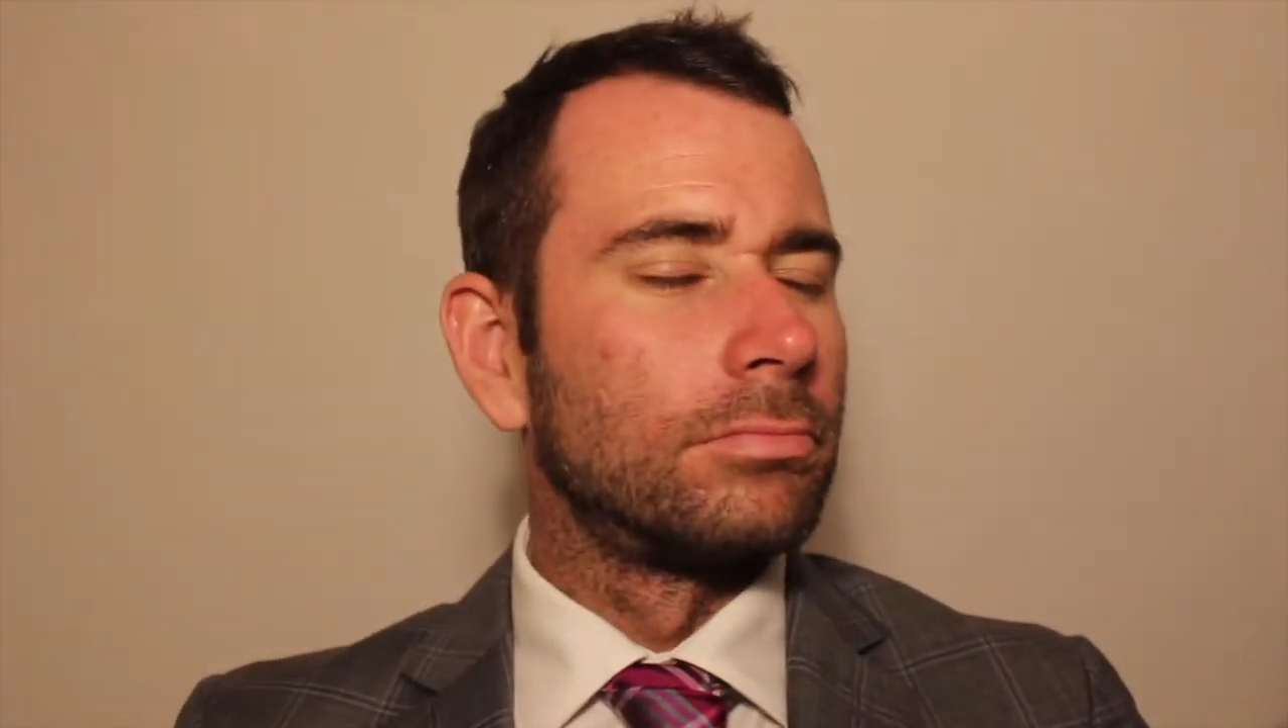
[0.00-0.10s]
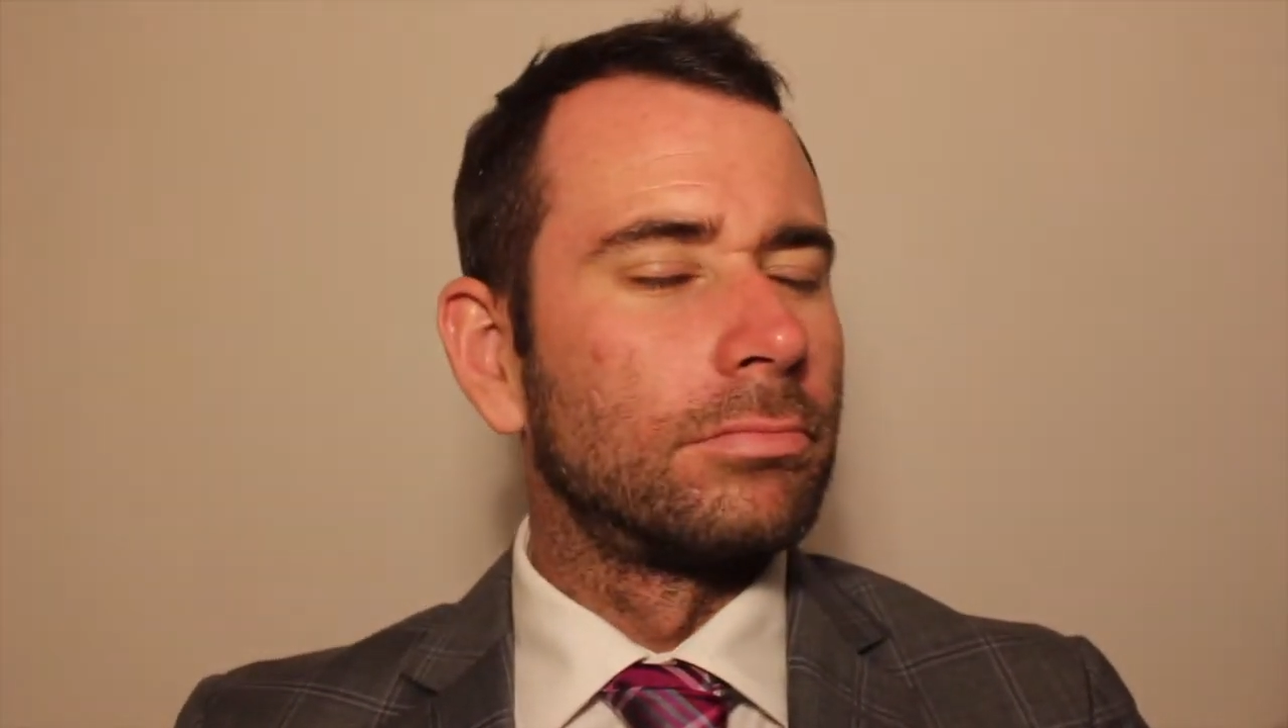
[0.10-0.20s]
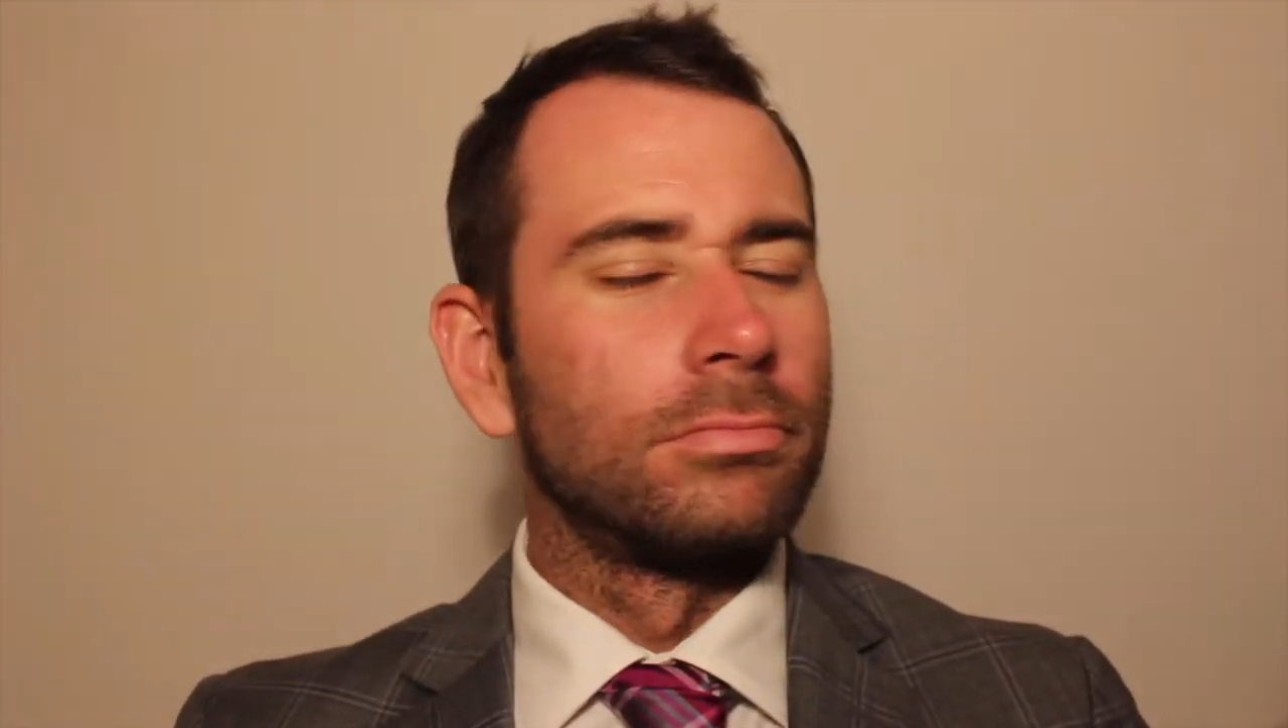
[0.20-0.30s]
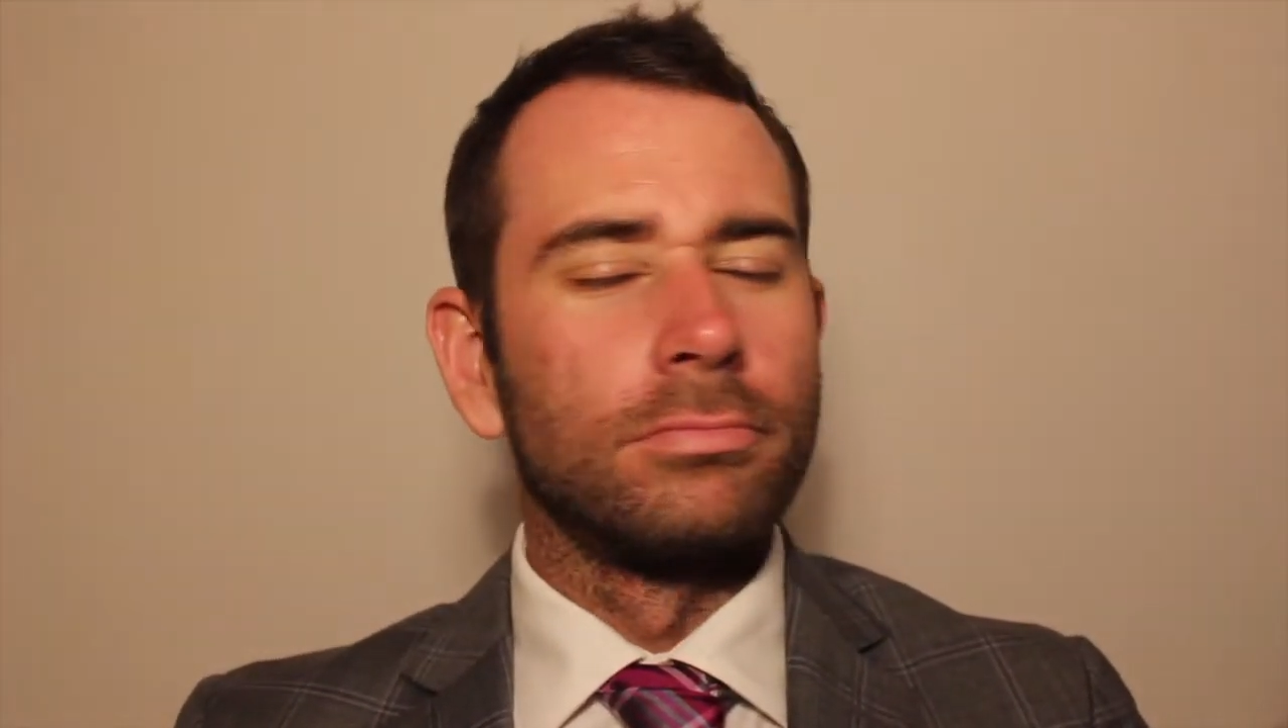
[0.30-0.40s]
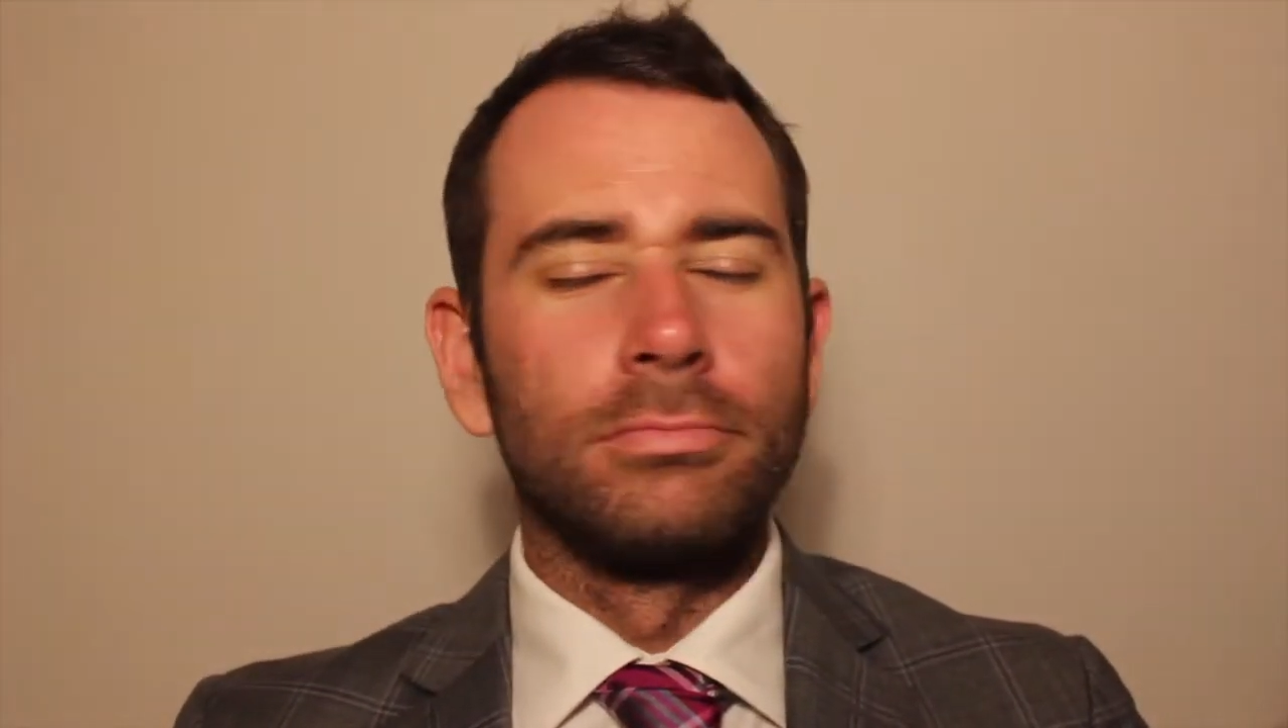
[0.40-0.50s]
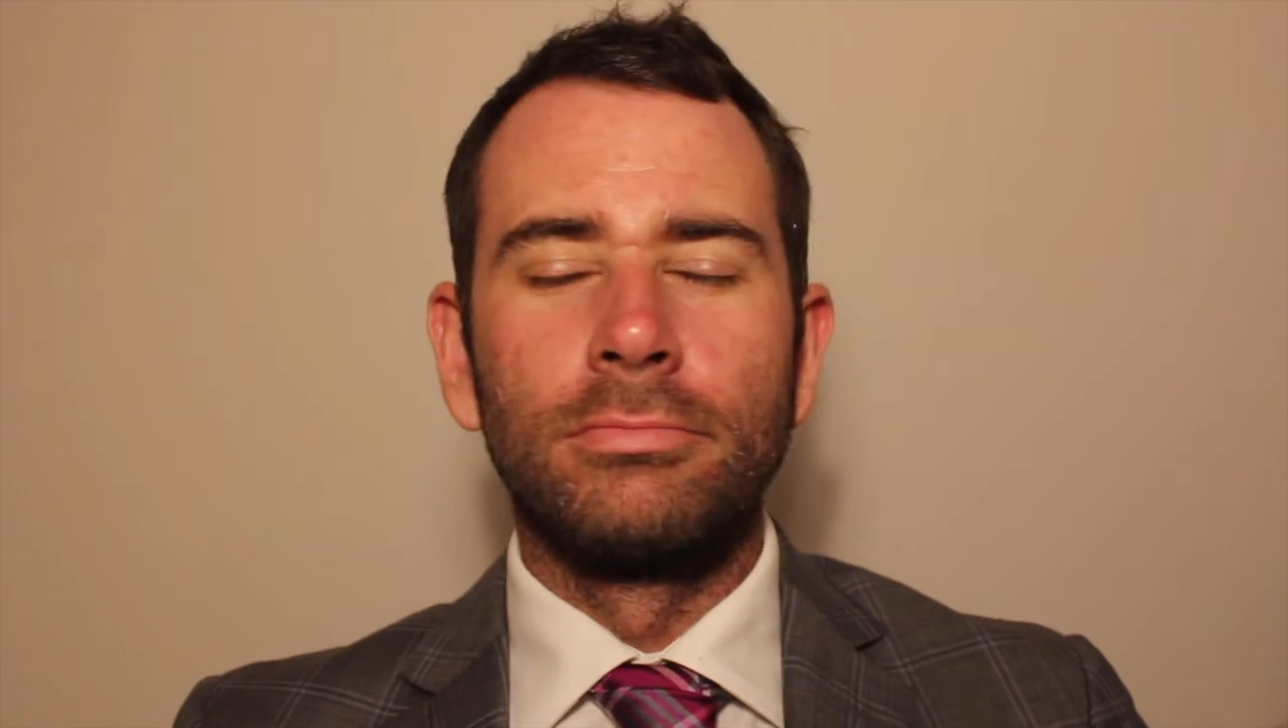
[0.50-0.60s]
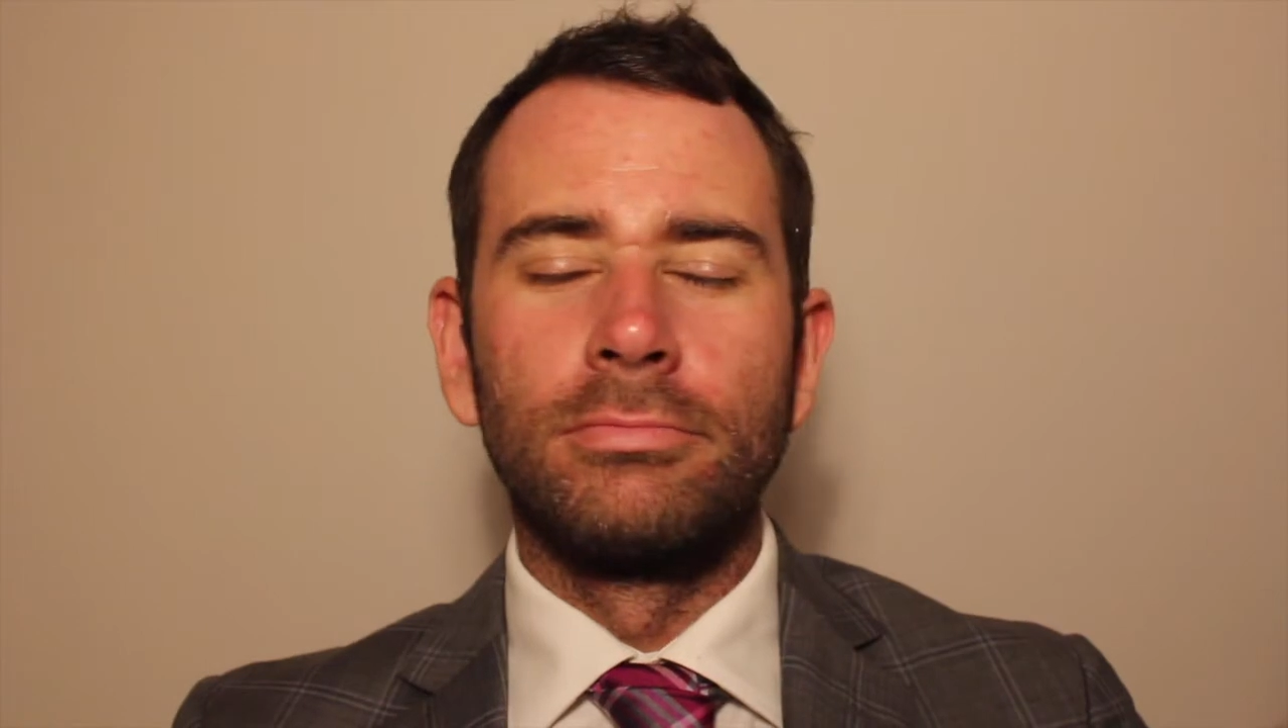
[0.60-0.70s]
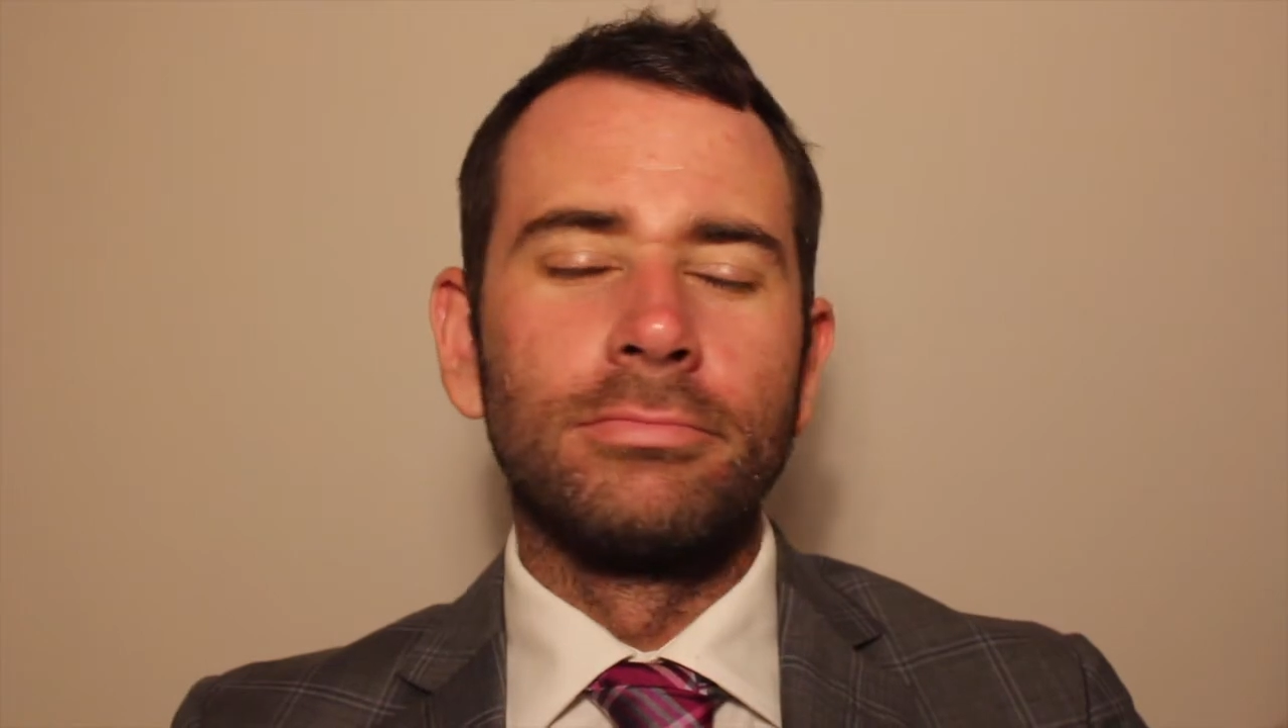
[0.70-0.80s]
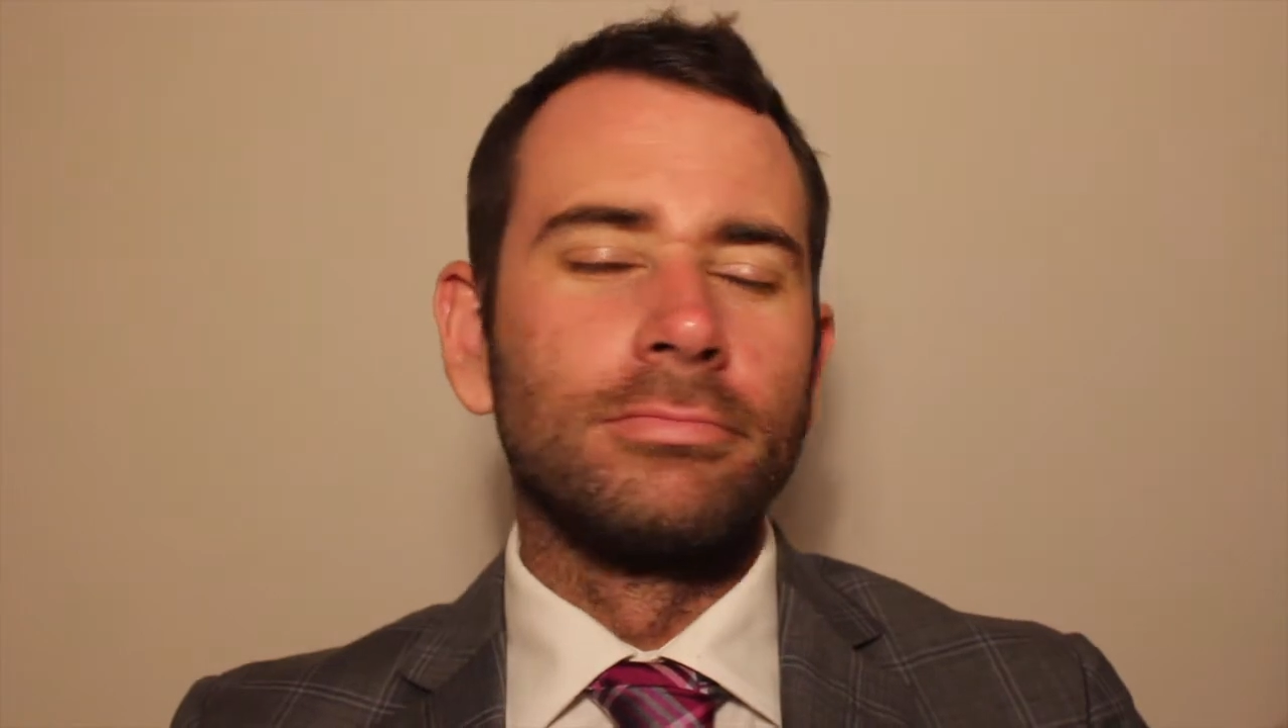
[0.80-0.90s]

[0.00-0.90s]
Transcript: anymore.